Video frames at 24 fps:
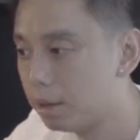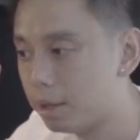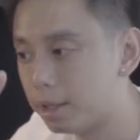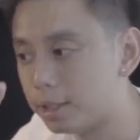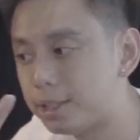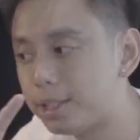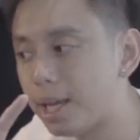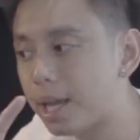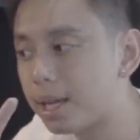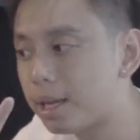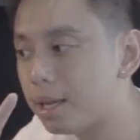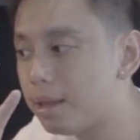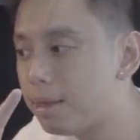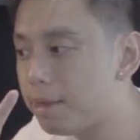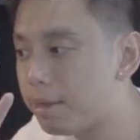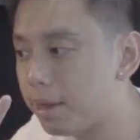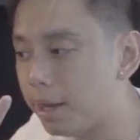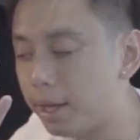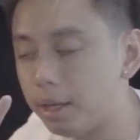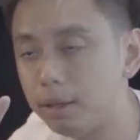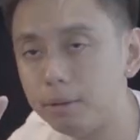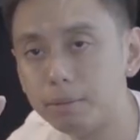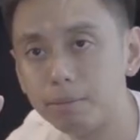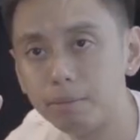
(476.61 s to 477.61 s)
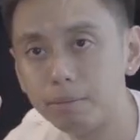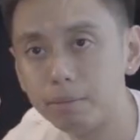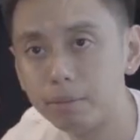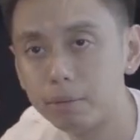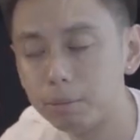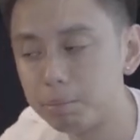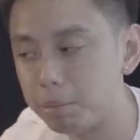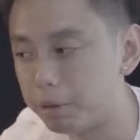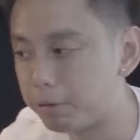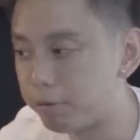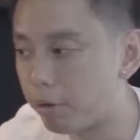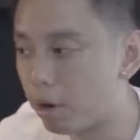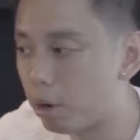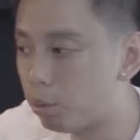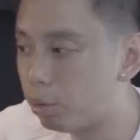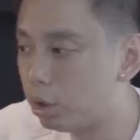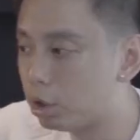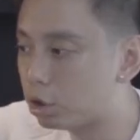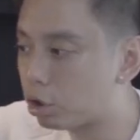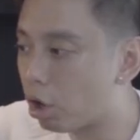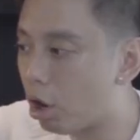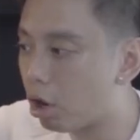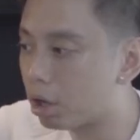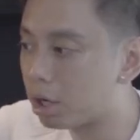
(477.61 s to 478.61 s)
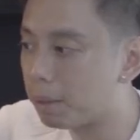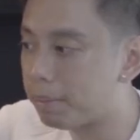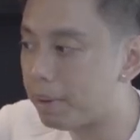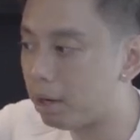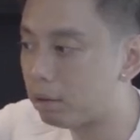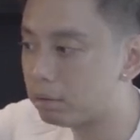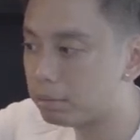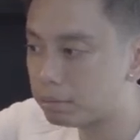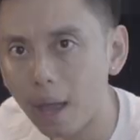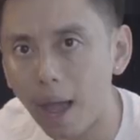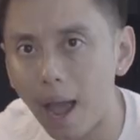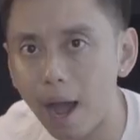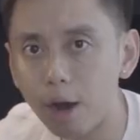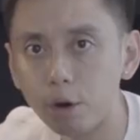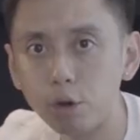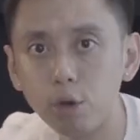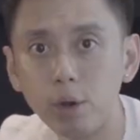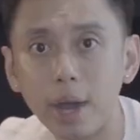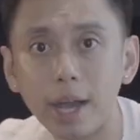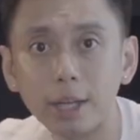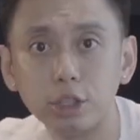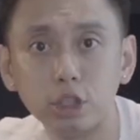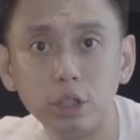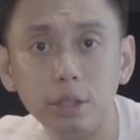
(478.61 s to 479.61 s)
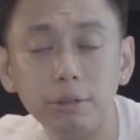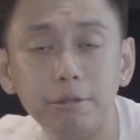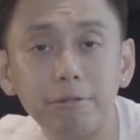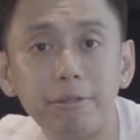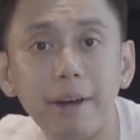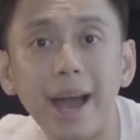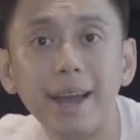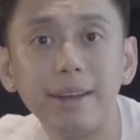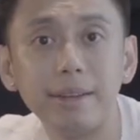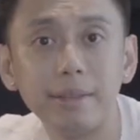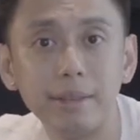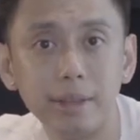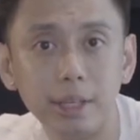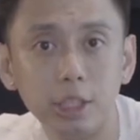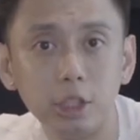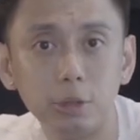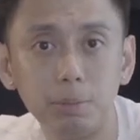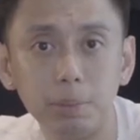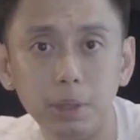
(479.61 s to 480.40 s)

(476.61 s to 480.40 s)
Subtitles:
The second thing, before we talk about how do you actually find these